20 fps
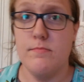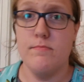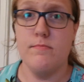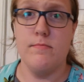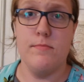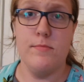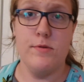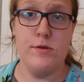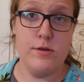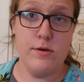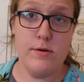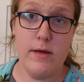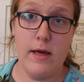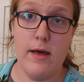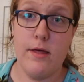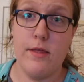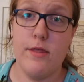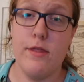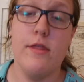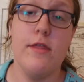So
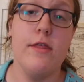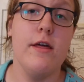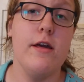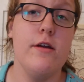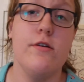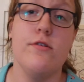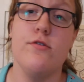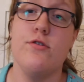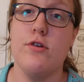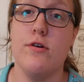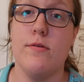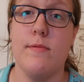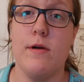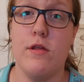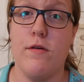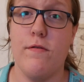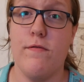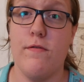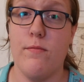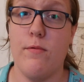yeah, thank you so
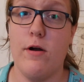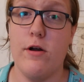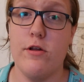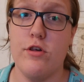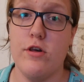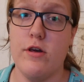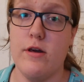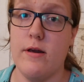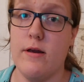much for watching.